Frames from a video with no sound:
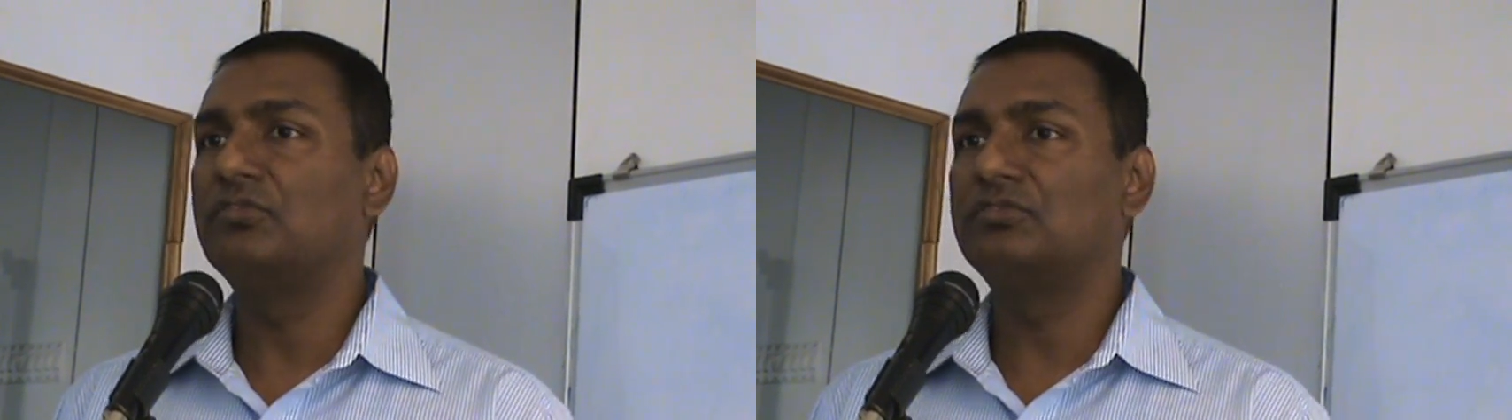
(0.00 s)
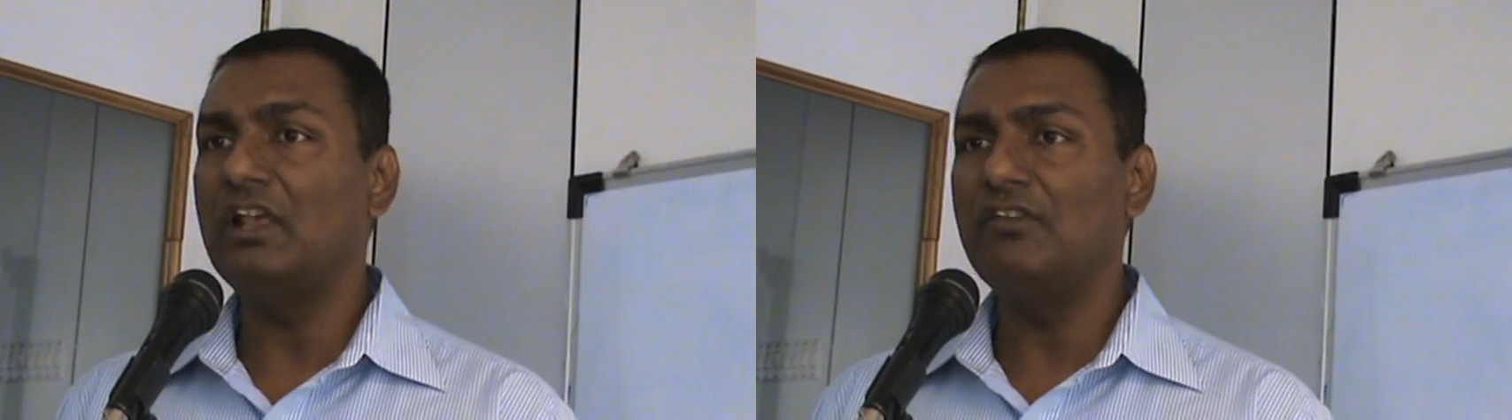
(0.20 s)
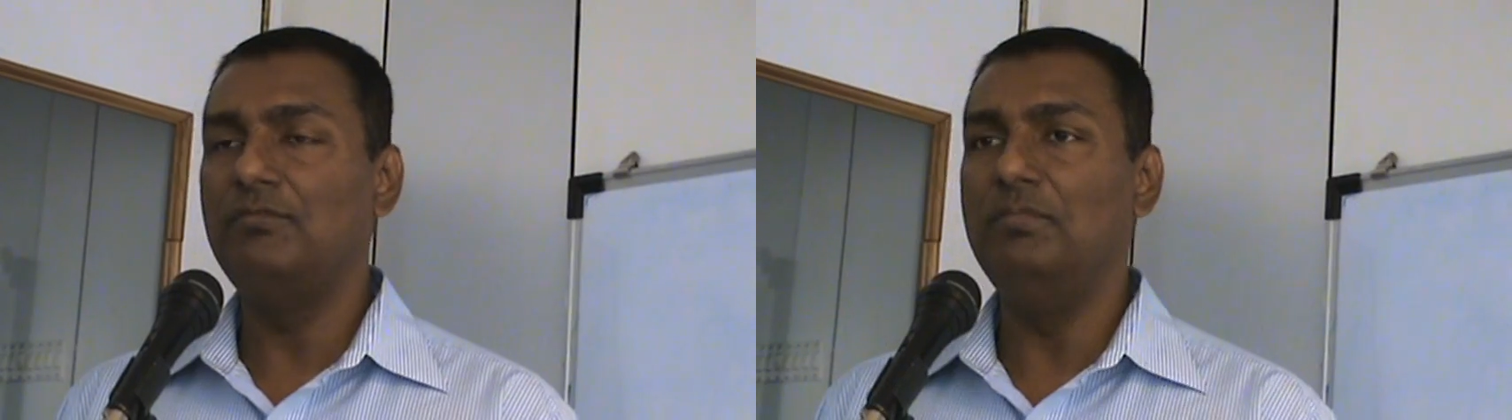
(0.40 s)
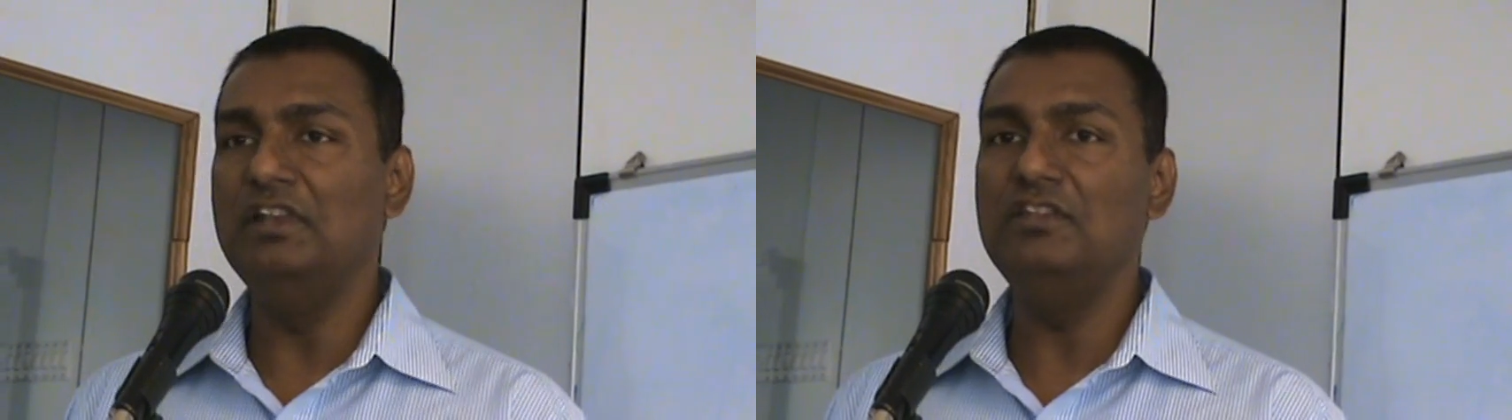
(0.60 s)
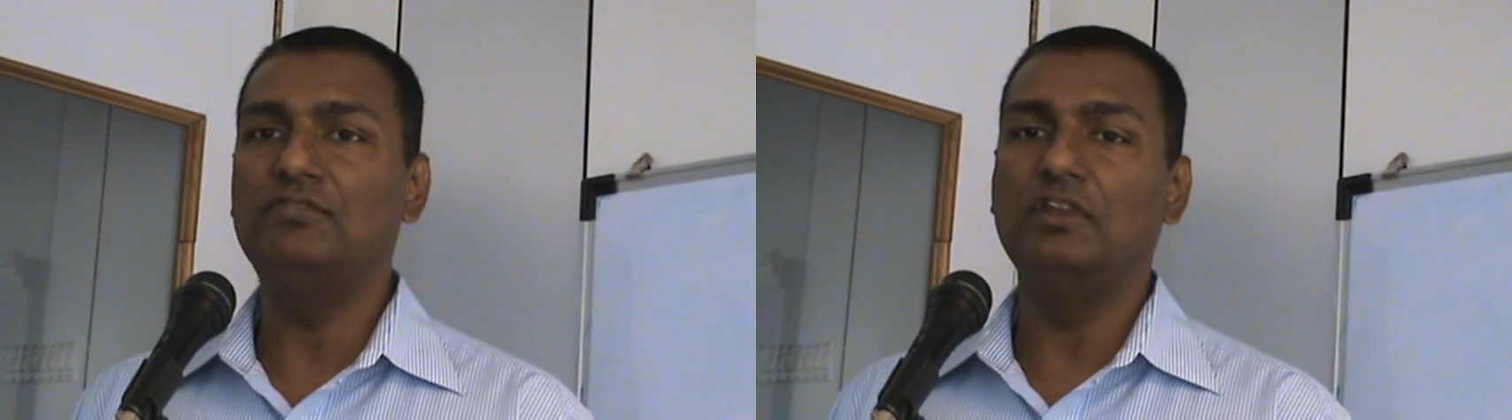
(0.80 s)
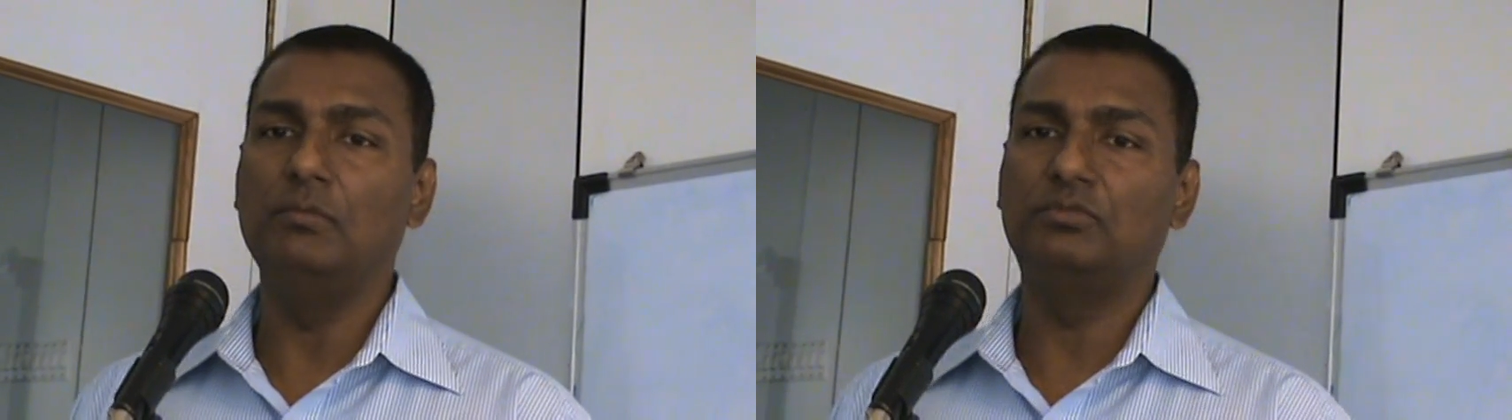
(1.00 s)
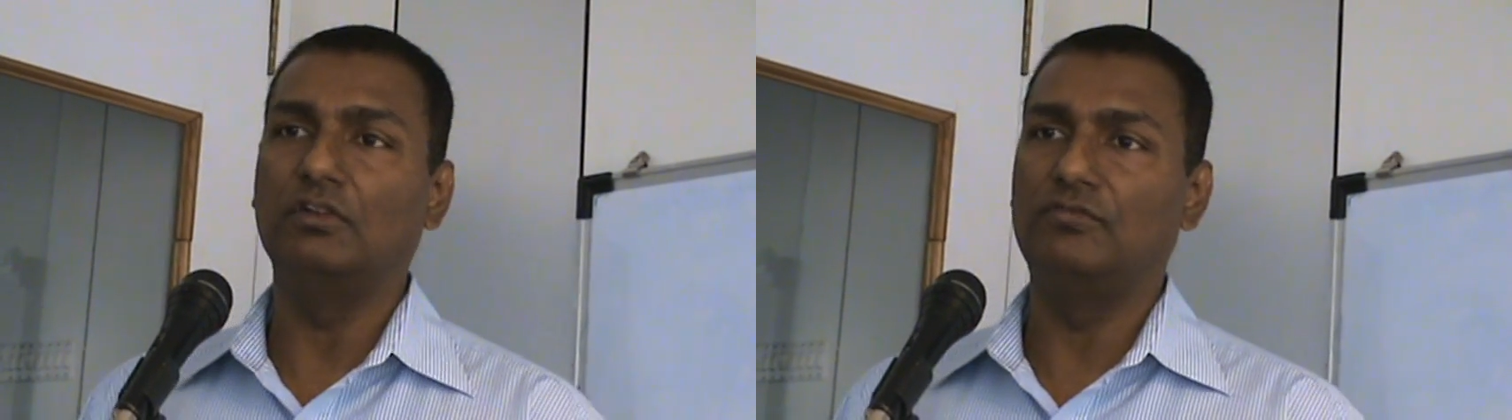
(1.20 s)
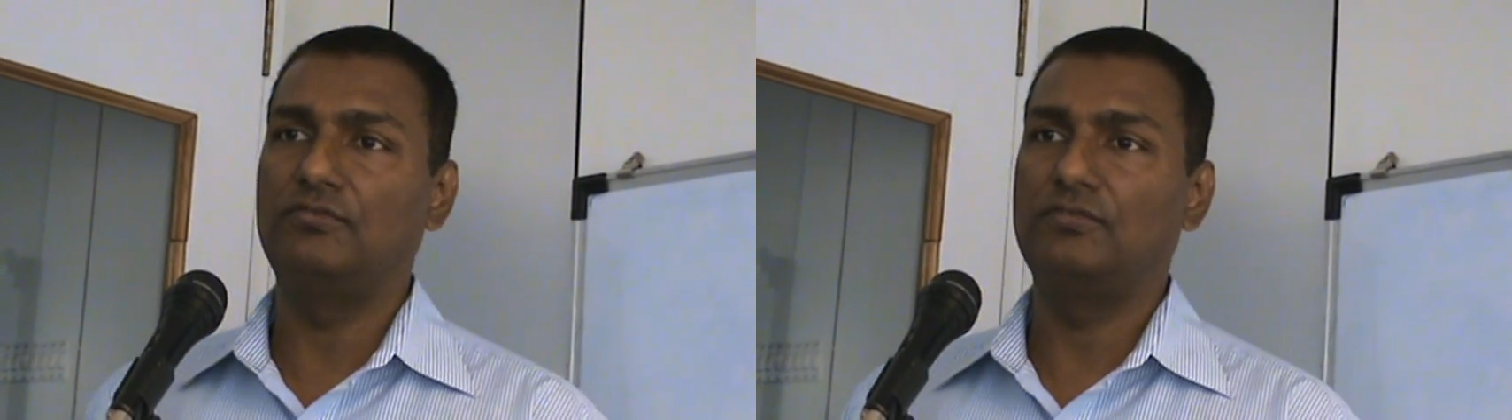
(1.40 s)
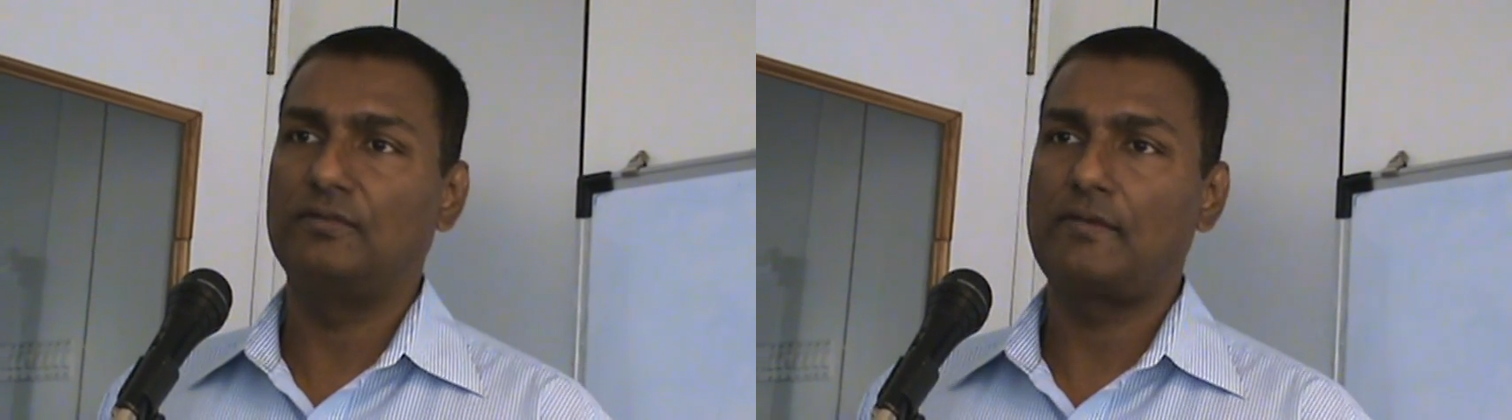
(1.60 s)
self-belief in himself.